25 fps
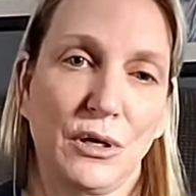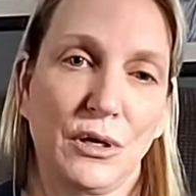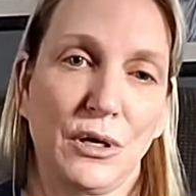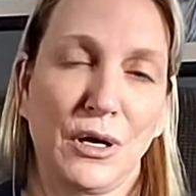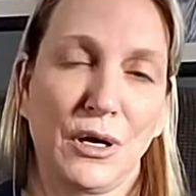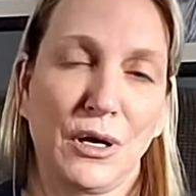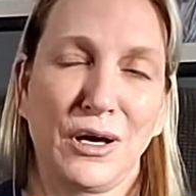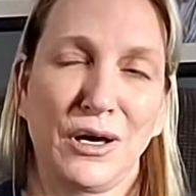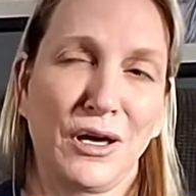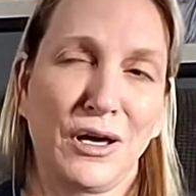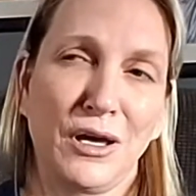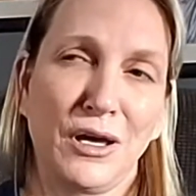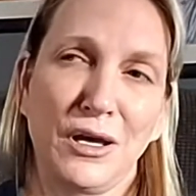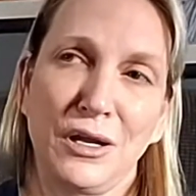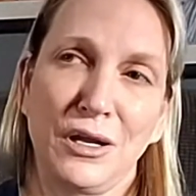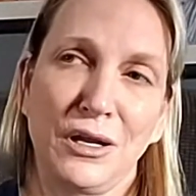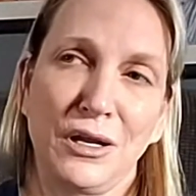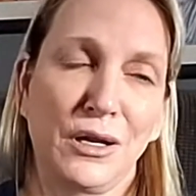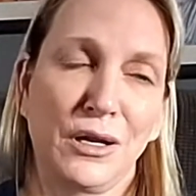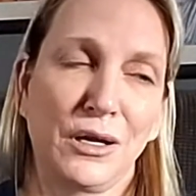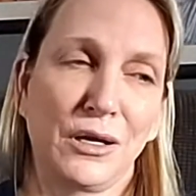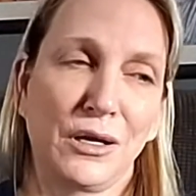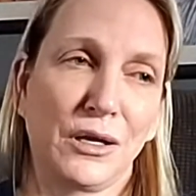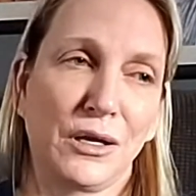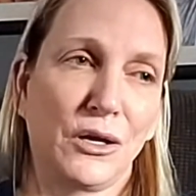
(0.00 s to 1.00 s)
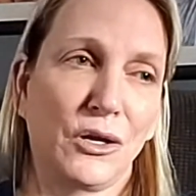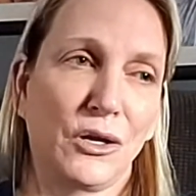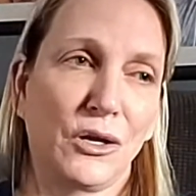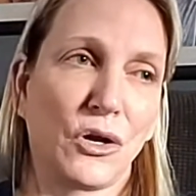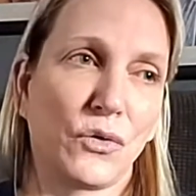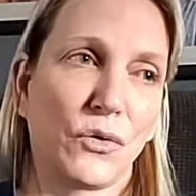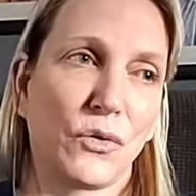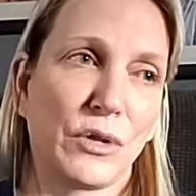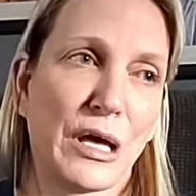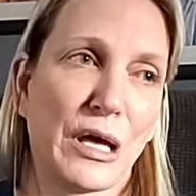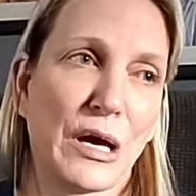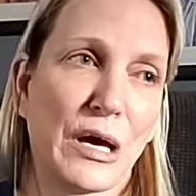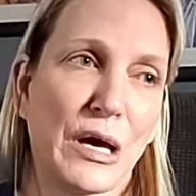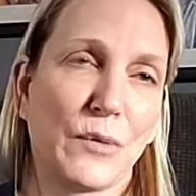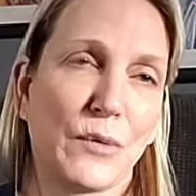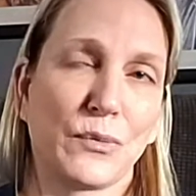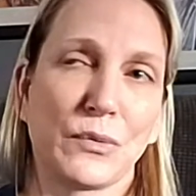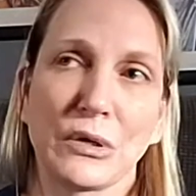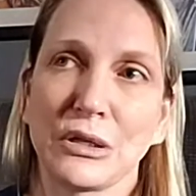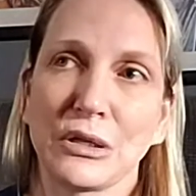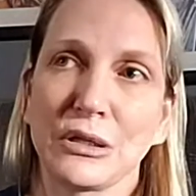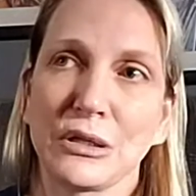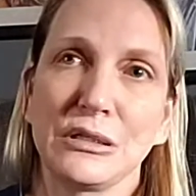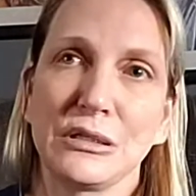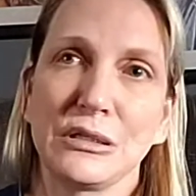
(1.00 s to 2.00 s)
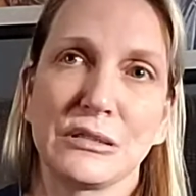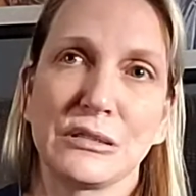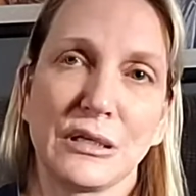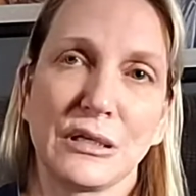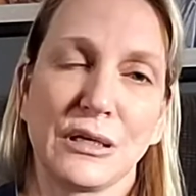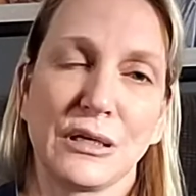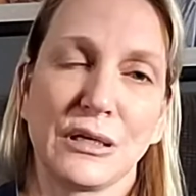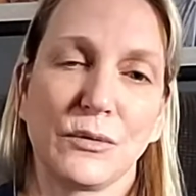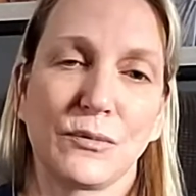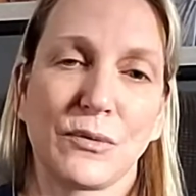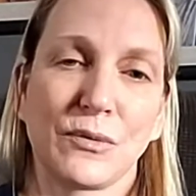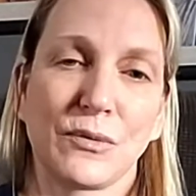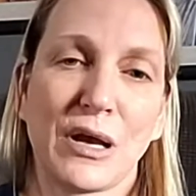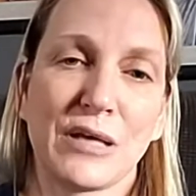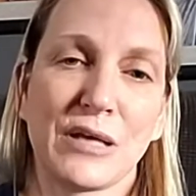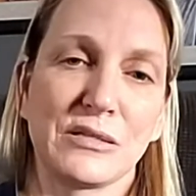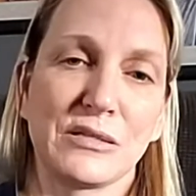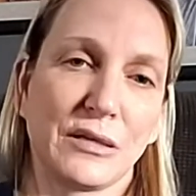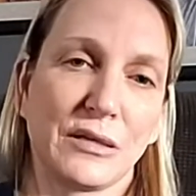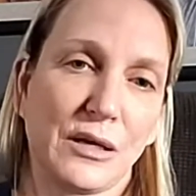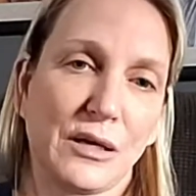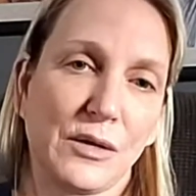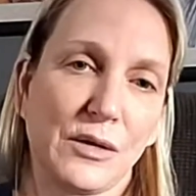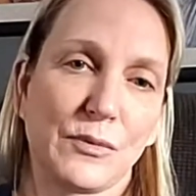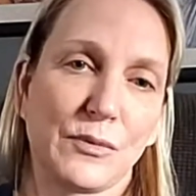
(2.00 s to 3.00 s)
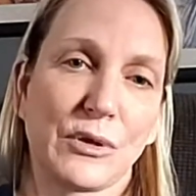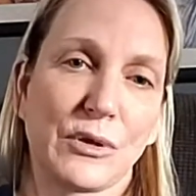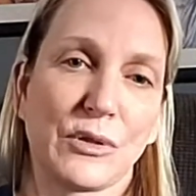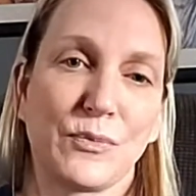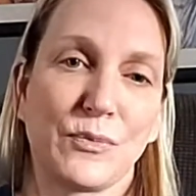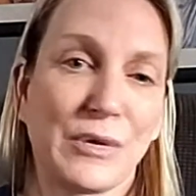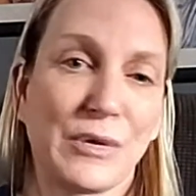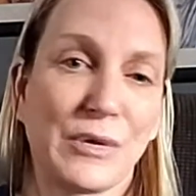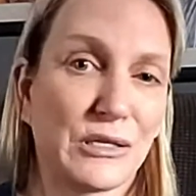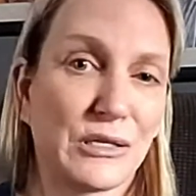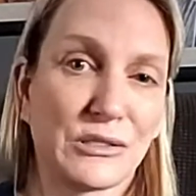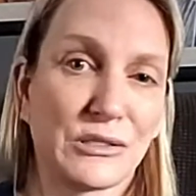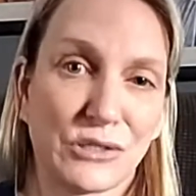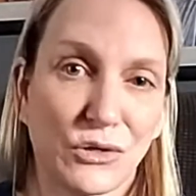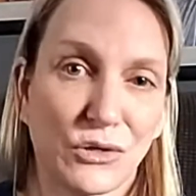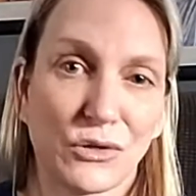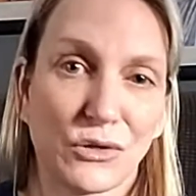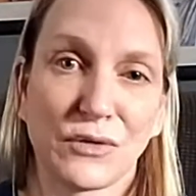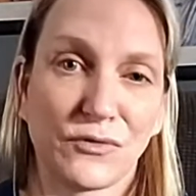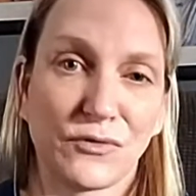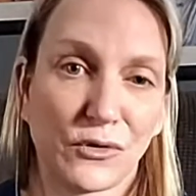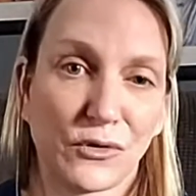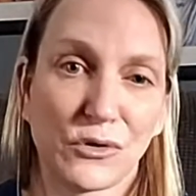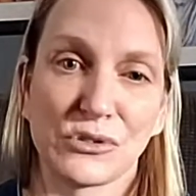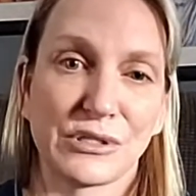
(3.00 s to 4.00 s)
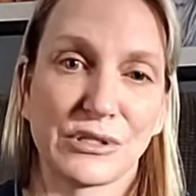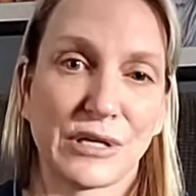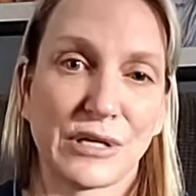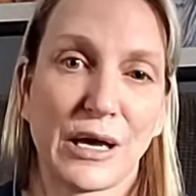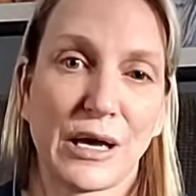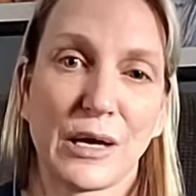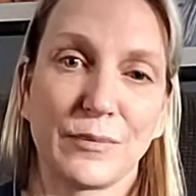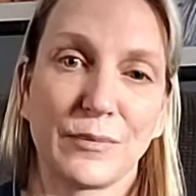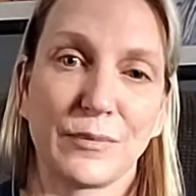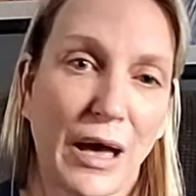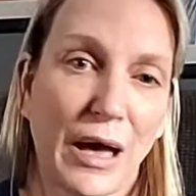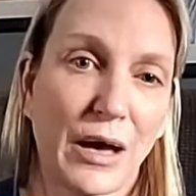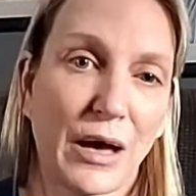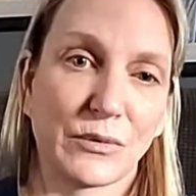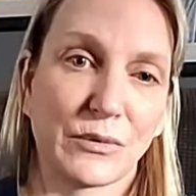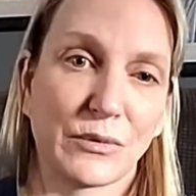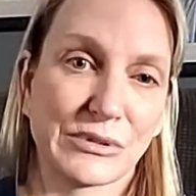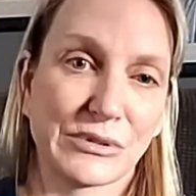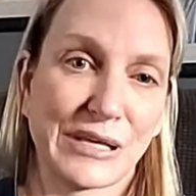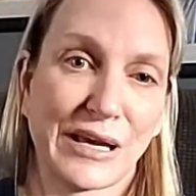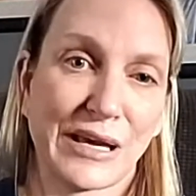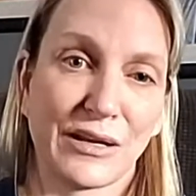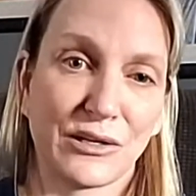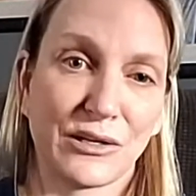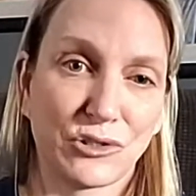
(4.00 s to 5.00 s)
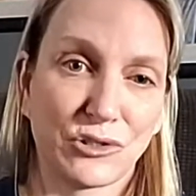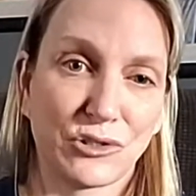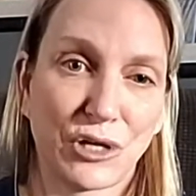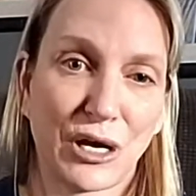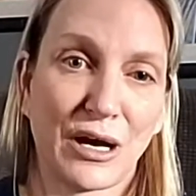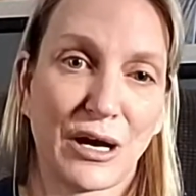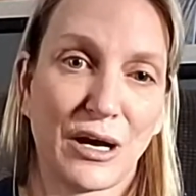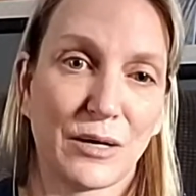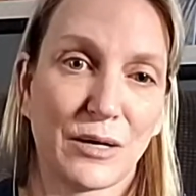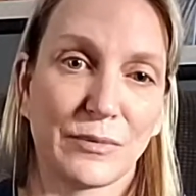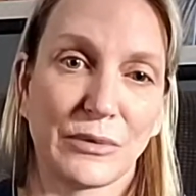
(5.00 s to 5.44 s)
And, that really didn't resonate with me until the first time I was on a job.